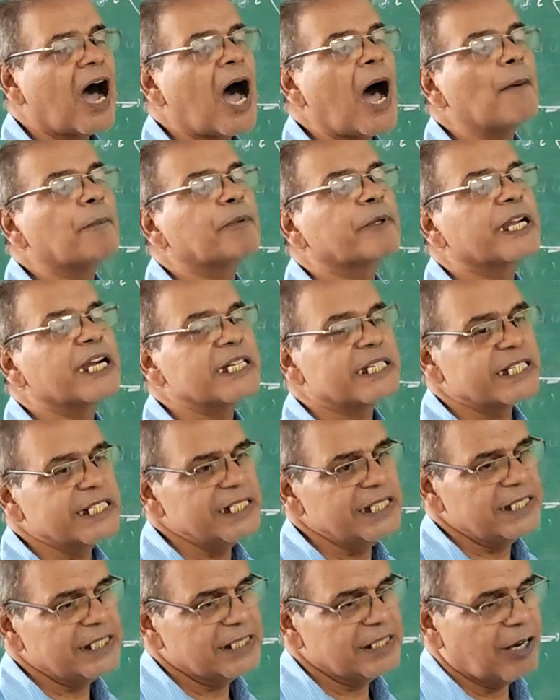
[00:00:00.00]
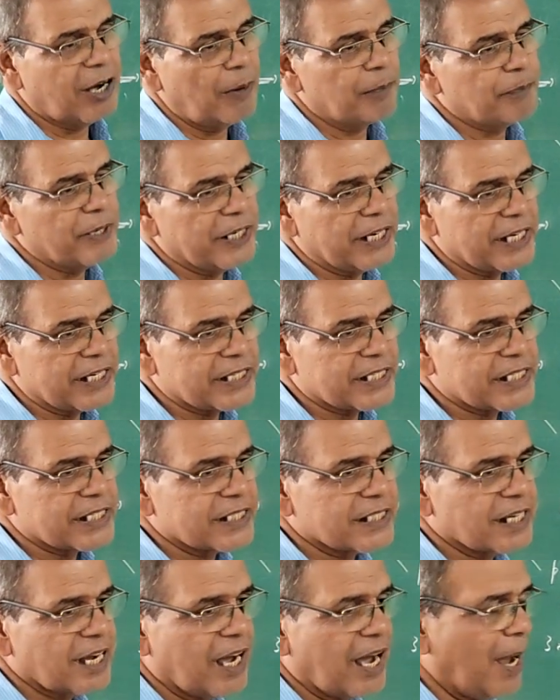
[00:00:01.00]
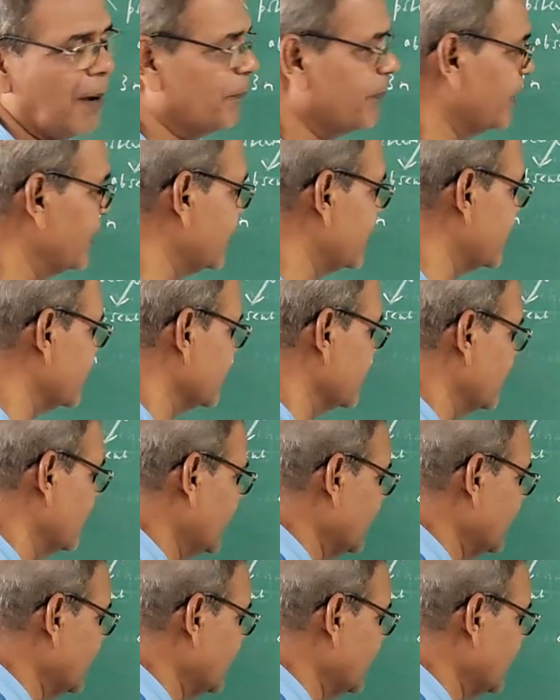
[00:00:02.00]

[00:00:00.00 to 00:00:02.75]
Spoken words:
half kT of energy. Half kT.